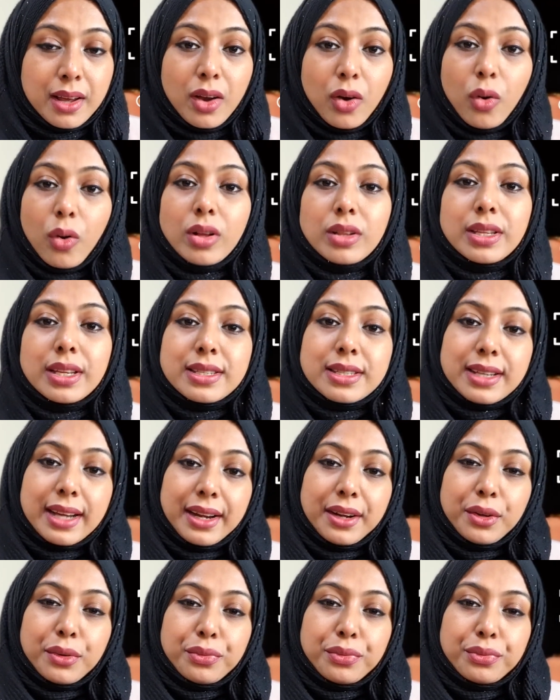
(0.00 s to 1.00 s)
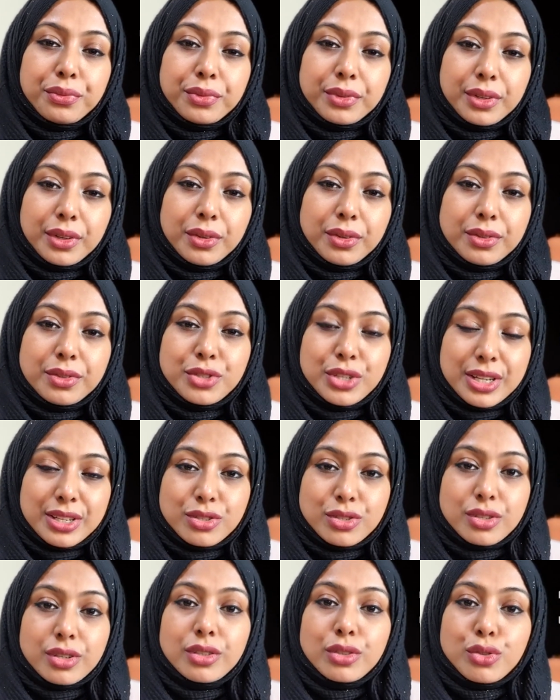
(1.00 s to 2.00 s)
All these kind of you know
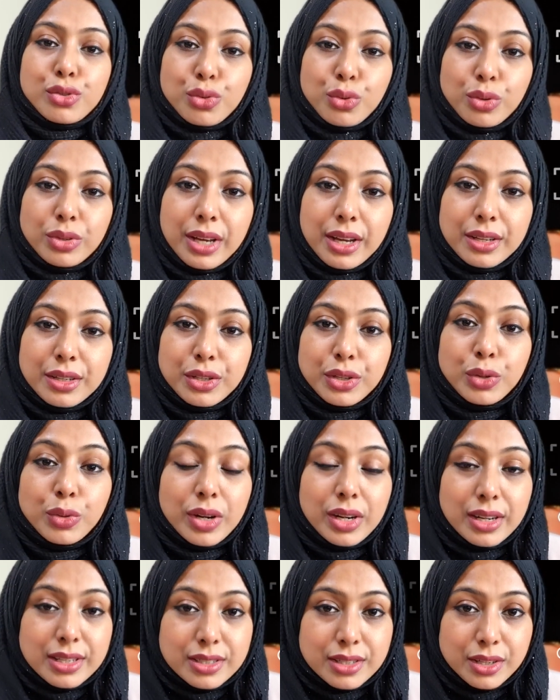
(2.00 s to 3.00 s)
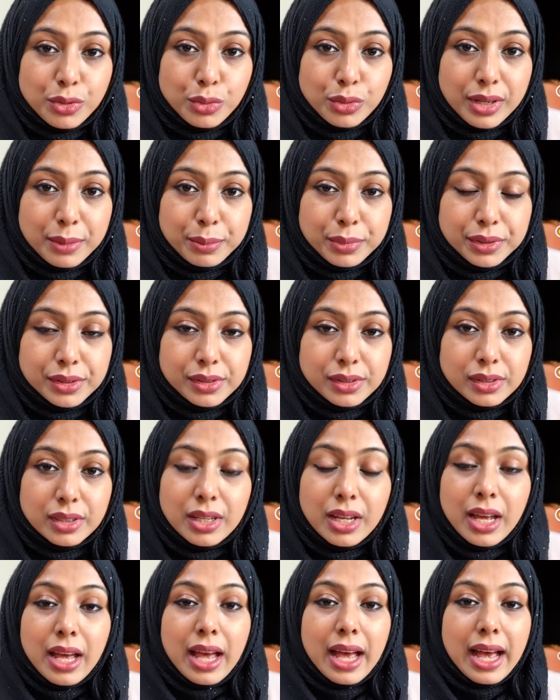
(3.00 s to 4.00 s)
gestures show that you are listening to that person
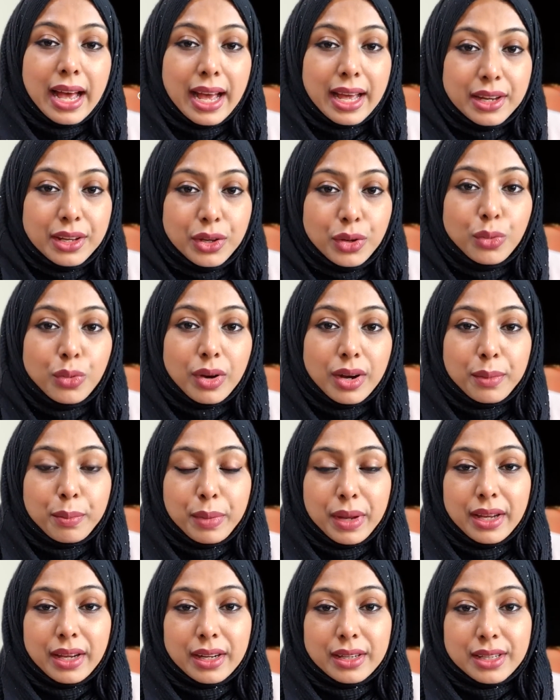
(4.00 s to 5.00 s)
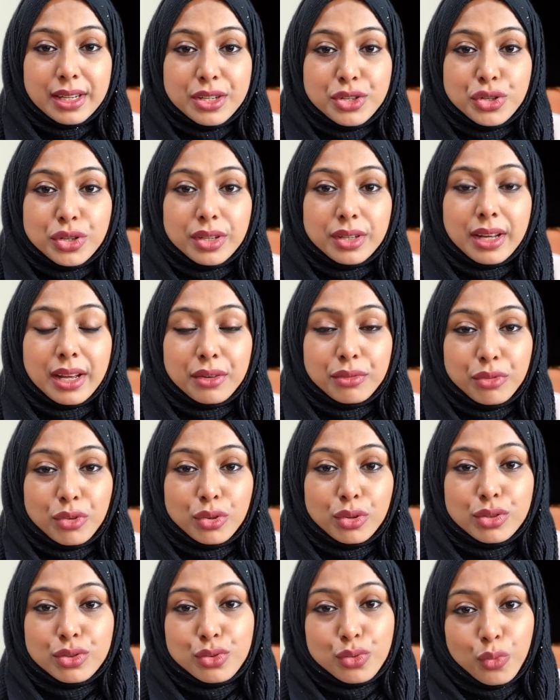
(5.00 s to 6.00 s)
and you are paying attention and
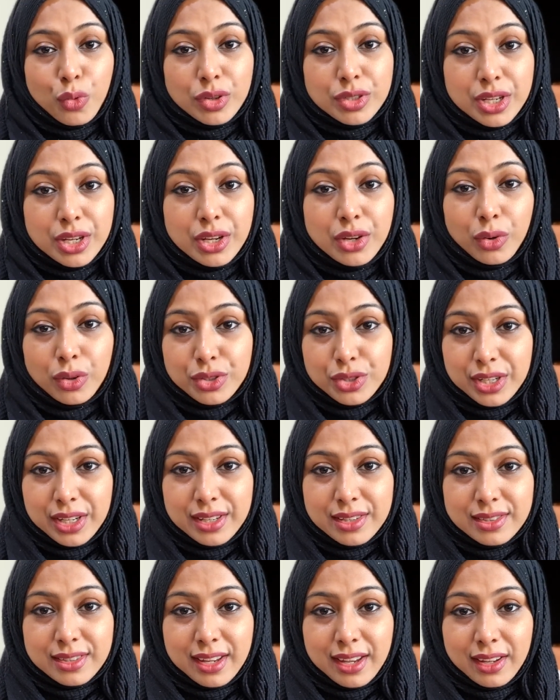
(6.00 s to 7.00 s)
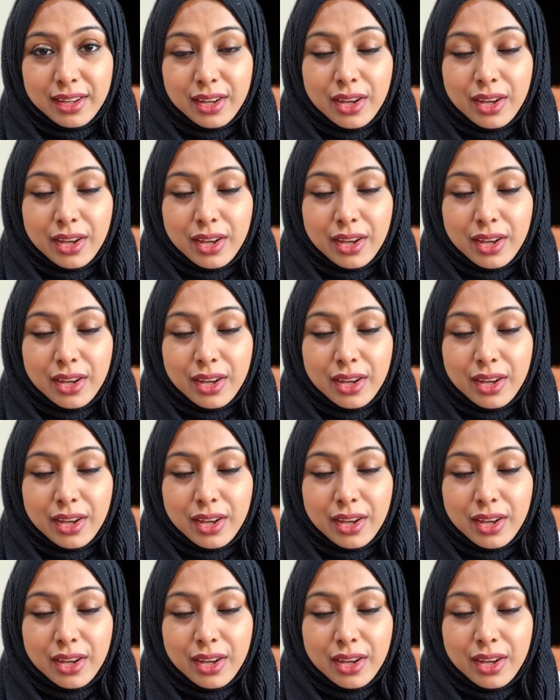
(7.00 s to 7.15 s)
focus to what he or she is saying.